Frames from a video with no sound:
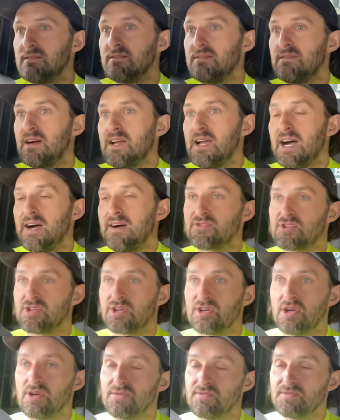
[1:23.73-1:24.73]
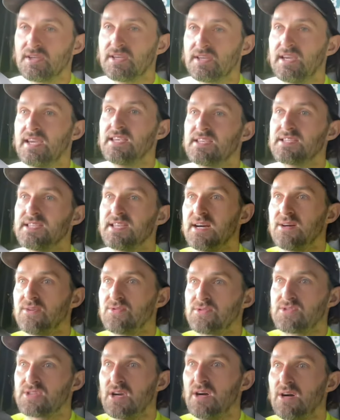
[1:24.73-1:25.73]
I have took over the case now,
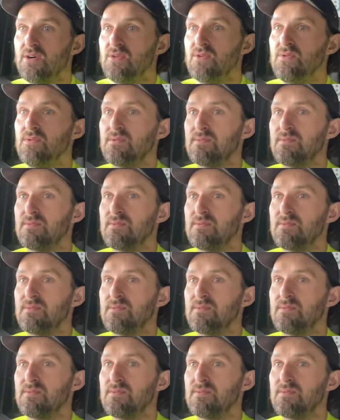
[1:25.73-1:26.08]
so